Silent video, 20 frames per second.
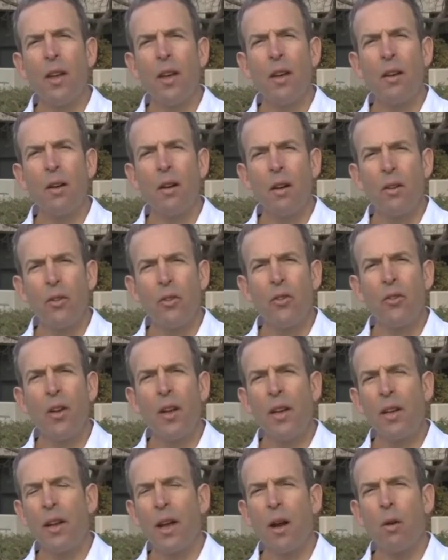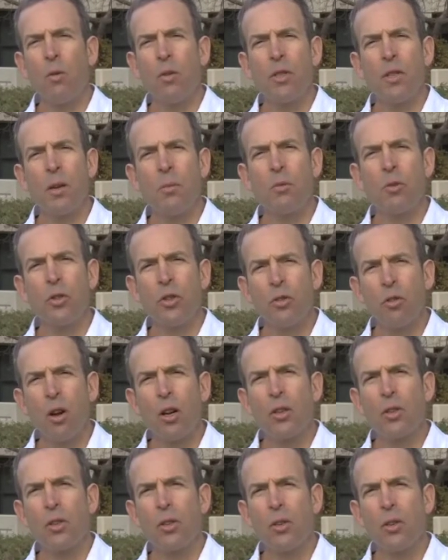and understanding how receptor
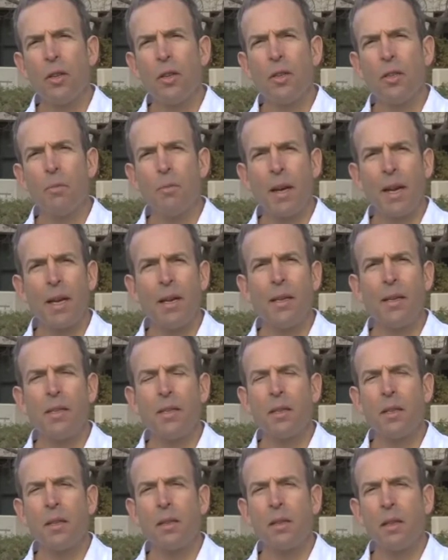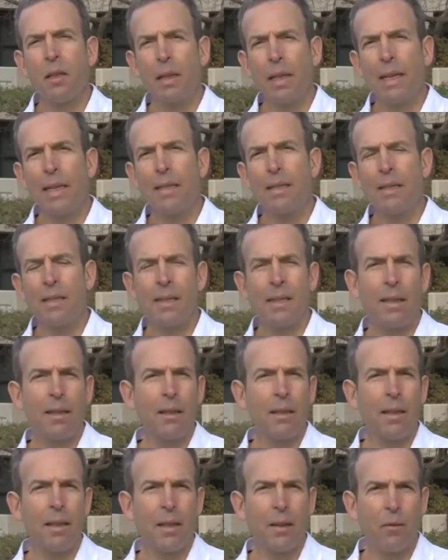structure is mechanistically linked to
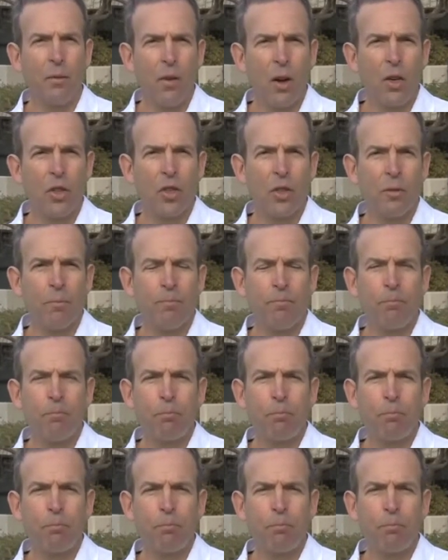signaling and function.